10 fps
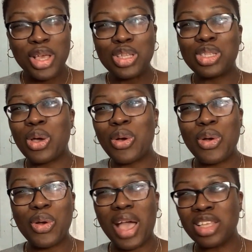
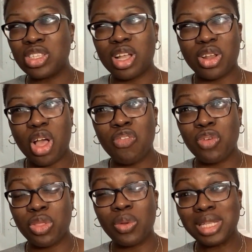So I started off
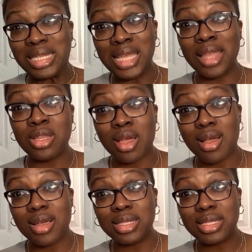with only 10
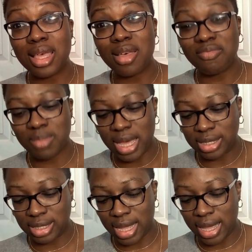yards of my
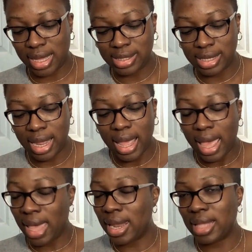stash,
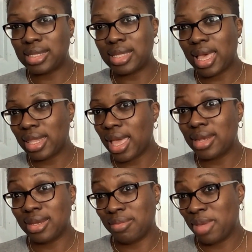and sadly I
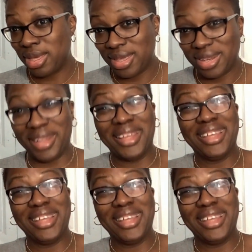didn't make it.